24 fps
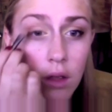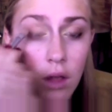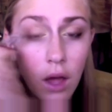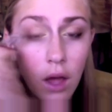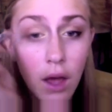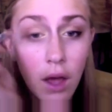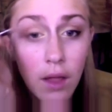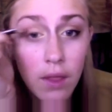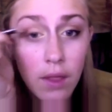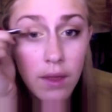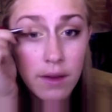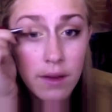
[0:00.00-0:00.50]

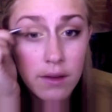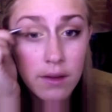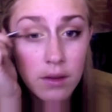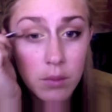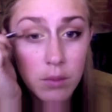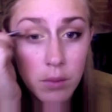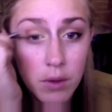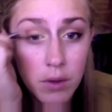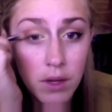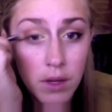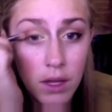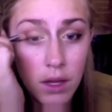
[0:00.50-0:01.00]
I like to
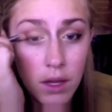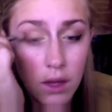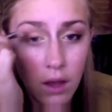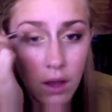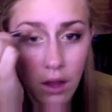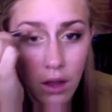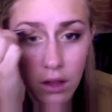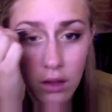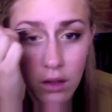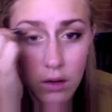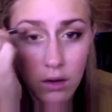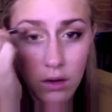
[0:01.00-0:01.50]
bring in
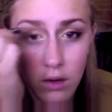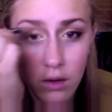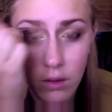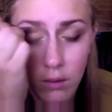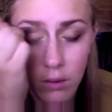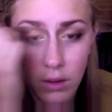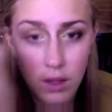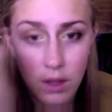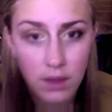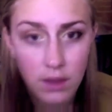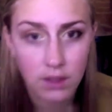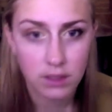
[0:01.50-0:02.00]
color in a
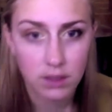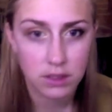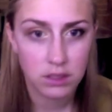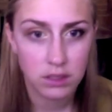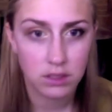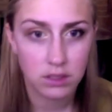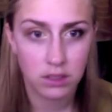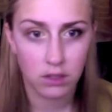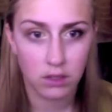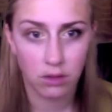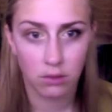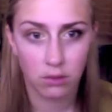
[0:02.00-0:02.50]
way that's
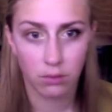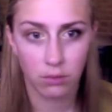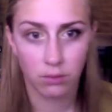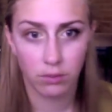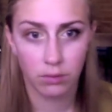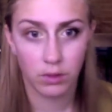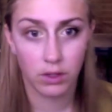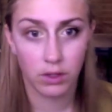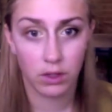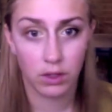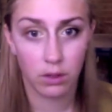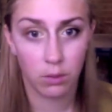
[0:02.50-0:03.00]
still
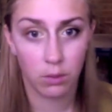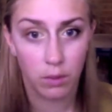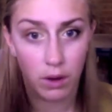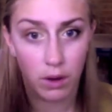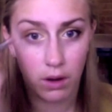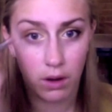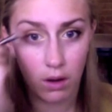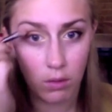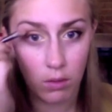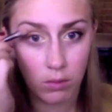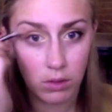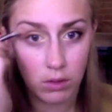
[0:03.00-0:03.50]
really
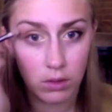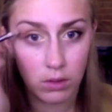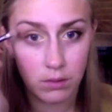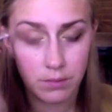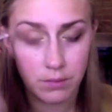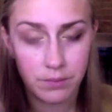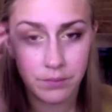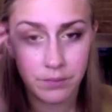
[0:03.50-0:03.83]
wearable.